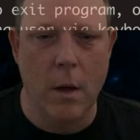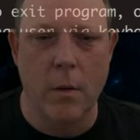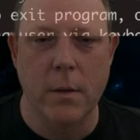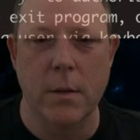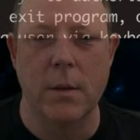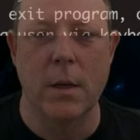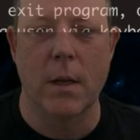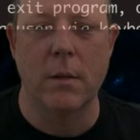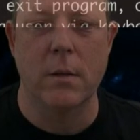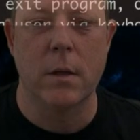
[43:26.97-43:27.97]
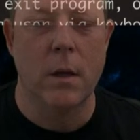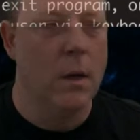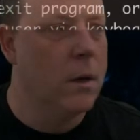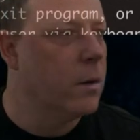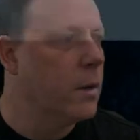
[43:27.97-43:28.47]
Oh, this is nice.
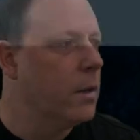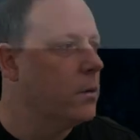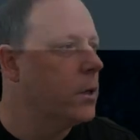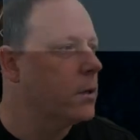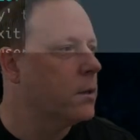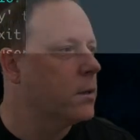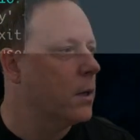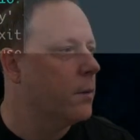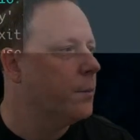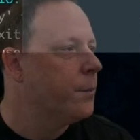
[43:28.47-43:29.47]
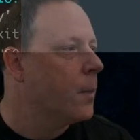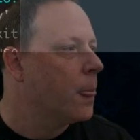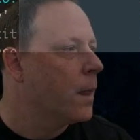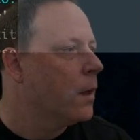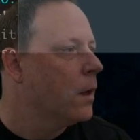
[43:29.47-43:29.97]
Okay, here, check this
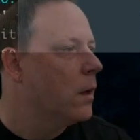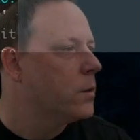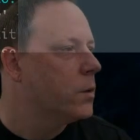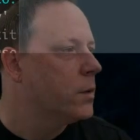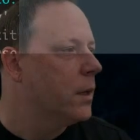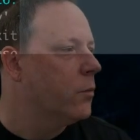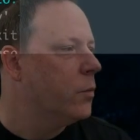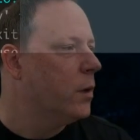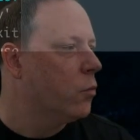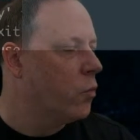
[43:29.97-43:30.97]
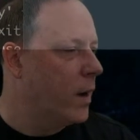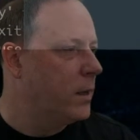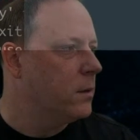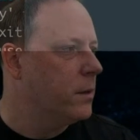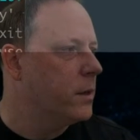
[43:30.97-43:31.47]
out. So it's given me a
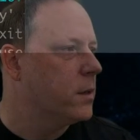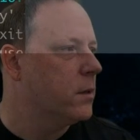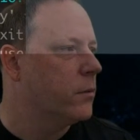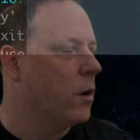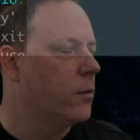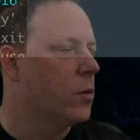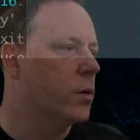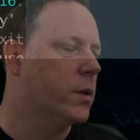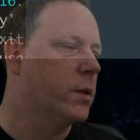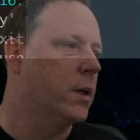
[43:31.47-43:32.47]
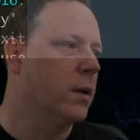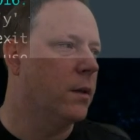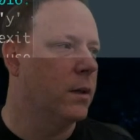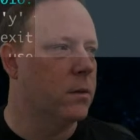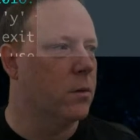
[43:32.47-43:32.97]
ranked list of golf courses that
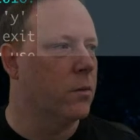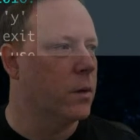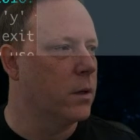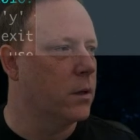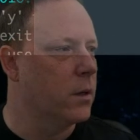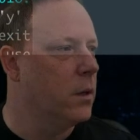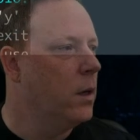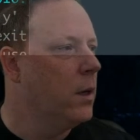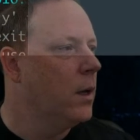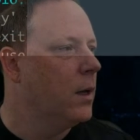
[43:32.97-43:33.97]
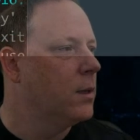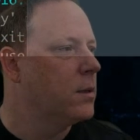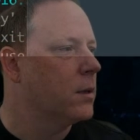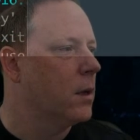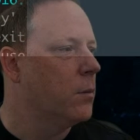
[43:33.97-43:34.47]
it thinks are really good, and
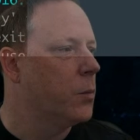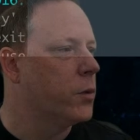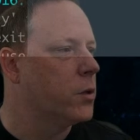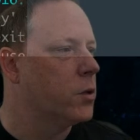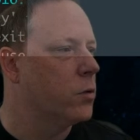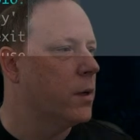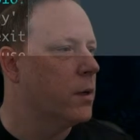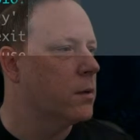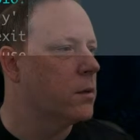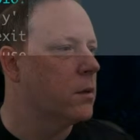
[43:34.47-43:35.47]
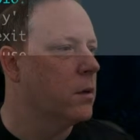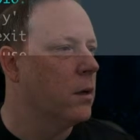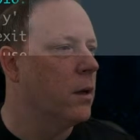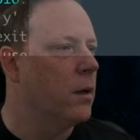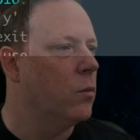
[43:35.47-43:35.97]
it's come up with strengths
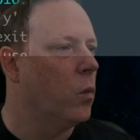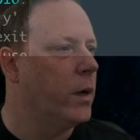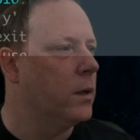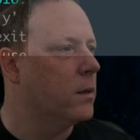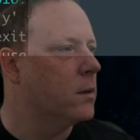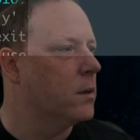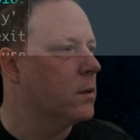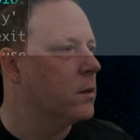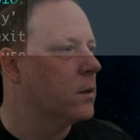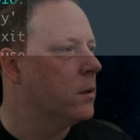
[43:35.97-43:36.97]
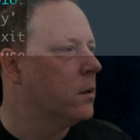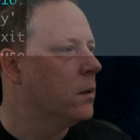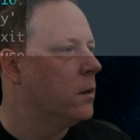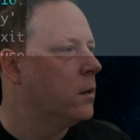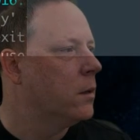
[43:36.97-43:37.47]
and weaknesses
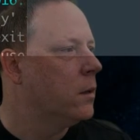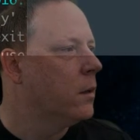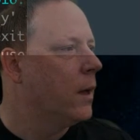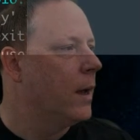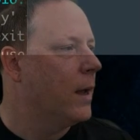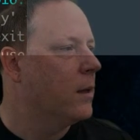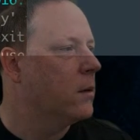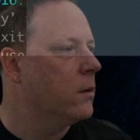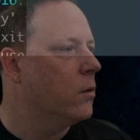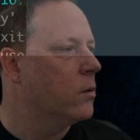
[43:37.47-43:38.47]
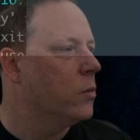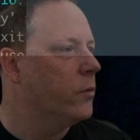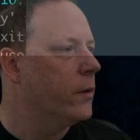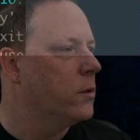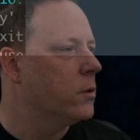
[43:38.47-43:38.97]
and
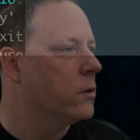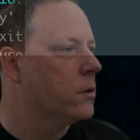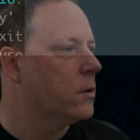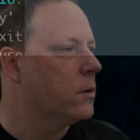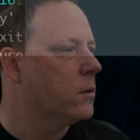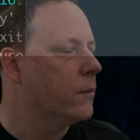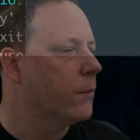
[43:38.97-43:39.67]
notable features.